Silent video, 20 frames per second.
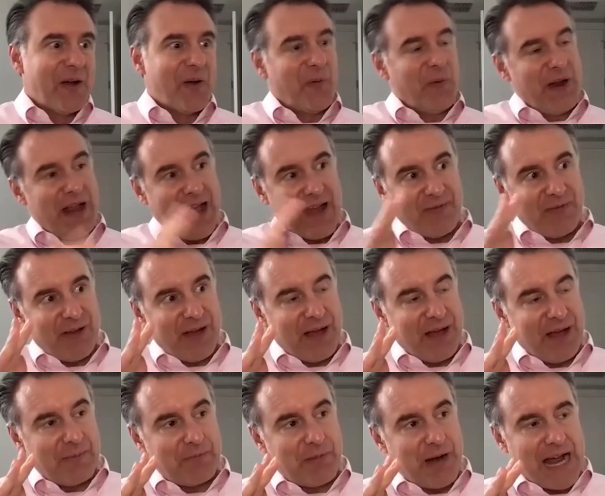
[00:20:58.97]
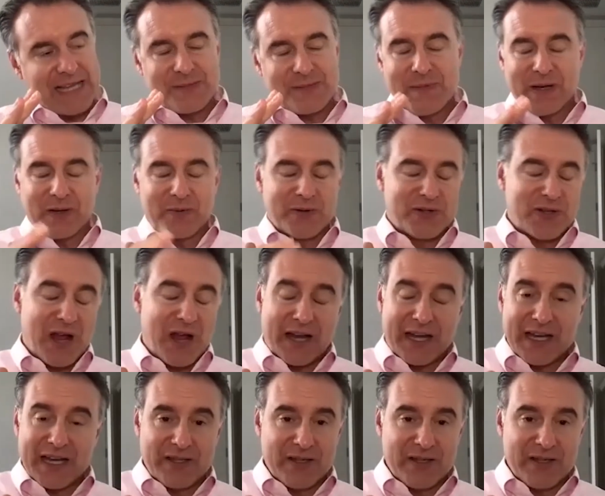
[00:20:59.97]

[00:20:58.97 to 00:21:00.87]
we have a prospect we're talking